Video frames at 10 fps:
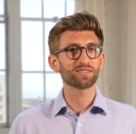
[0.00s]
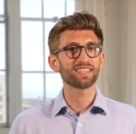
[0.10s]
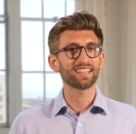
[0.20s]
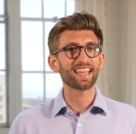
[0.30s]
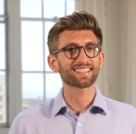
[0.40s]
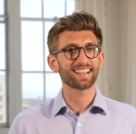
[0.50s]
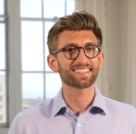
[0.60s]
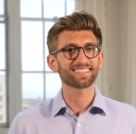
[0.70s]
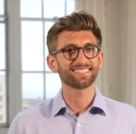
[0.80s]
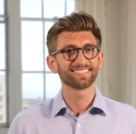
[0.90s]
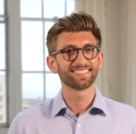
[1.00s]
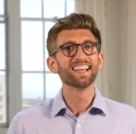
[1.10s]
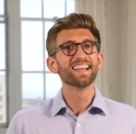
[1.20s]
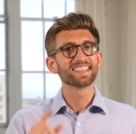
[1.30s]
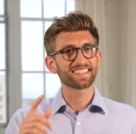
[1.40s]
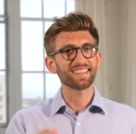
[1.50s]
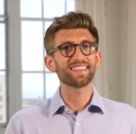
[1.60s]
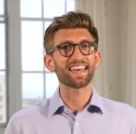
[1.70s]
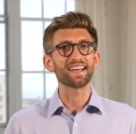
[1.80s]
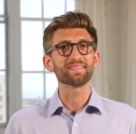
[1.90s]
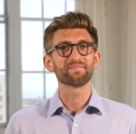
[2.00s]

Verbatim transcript: in the next lesson. See you there.